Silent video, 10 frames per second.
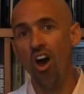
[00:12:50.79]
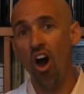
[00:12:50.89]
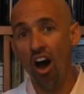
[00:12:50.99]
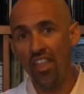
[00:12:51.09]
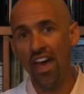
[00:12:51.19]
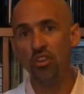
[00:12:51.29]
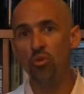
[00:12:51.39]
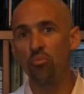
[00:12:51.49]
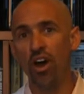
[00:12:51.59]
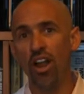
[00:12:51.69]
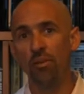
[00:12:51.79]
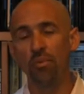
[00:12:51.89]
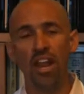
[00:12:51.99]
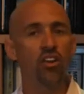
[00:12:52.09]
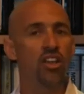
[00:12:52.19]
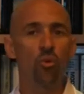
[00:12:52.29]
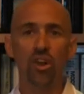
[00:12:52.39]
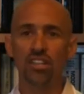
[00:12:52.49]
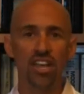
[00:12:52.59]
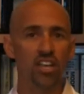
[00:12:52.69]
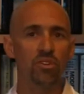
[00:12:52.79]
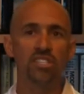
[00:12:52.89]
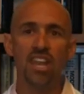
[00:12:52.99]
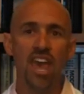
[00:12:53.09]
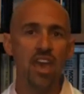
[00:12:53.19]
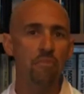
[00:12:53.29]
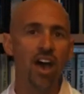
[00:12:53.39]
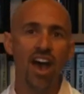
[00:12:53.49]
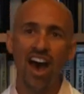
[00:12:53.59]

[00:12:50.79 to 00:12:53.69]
on that new product, but I don't even want to tell you its name.